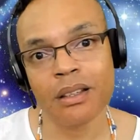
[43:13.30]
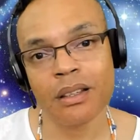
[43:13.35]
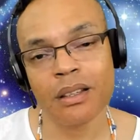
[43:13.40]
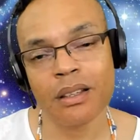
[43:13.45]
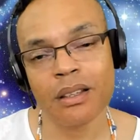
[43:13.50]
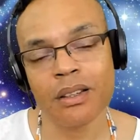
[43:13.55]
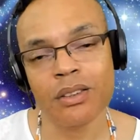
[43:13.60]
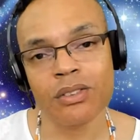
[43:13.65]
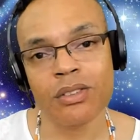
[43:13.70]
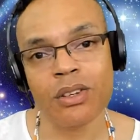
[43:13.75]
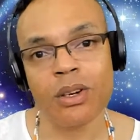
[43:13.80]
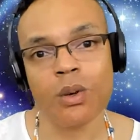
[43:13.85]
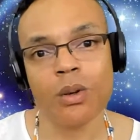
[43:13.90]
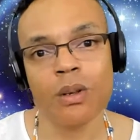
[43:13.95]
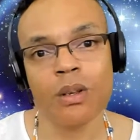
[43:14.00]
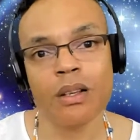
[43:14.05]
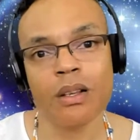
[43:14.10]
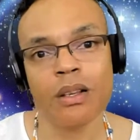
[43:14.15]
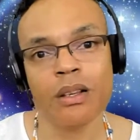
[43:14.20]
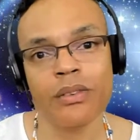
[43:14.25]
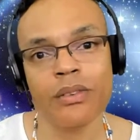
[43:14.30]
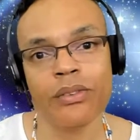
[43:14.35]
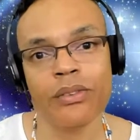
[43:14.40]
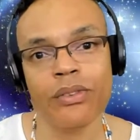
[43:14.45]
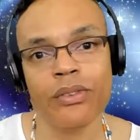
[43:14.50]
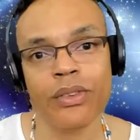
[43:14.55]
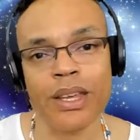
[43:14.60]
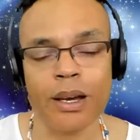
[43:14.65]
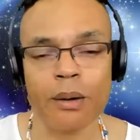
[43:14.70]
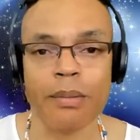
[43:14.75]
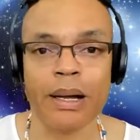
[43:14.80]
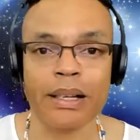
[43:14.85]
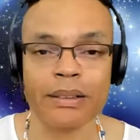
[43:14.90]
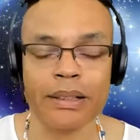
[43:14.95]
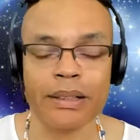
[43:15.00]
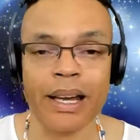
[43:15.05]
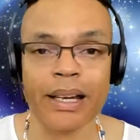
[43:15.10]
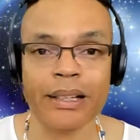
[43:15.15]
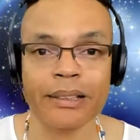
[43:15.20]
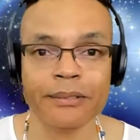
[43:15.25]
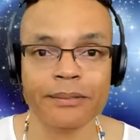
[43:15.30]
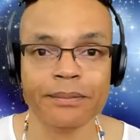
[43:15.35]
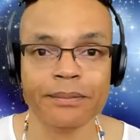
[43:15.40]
So think about that.